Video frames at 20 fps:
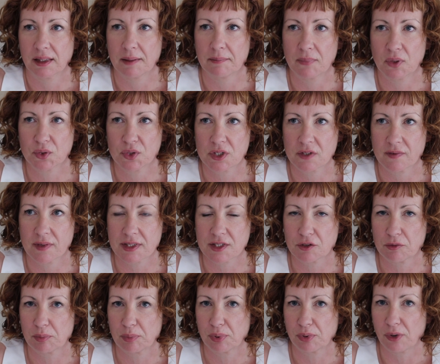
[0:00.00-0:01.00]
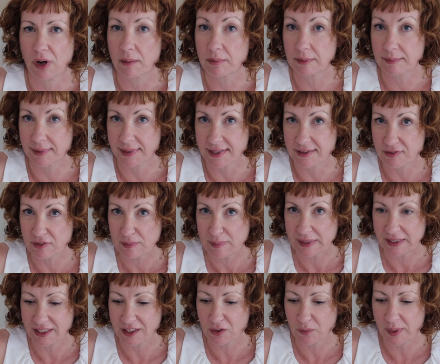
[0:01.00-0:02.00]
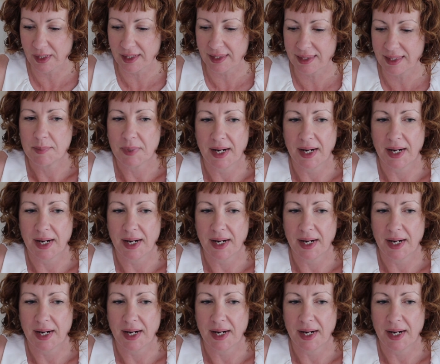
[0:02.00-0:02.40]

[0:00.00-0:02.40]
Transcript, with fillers: that most of us are probably familiar with,